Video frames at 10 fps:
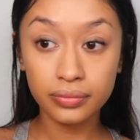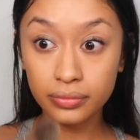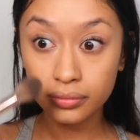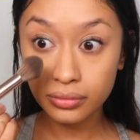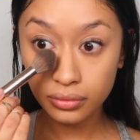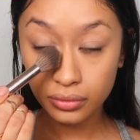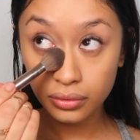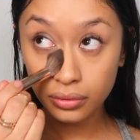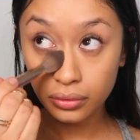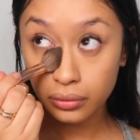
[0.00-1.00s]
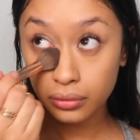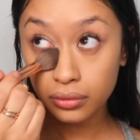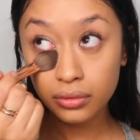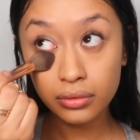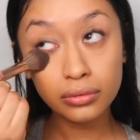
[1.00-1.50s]

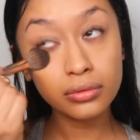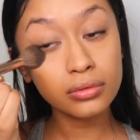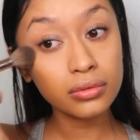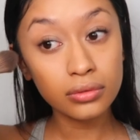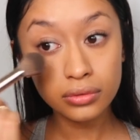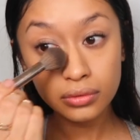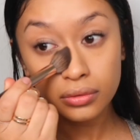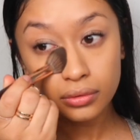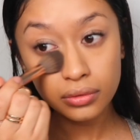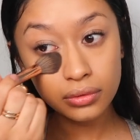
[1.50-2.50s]
Nobody speaks.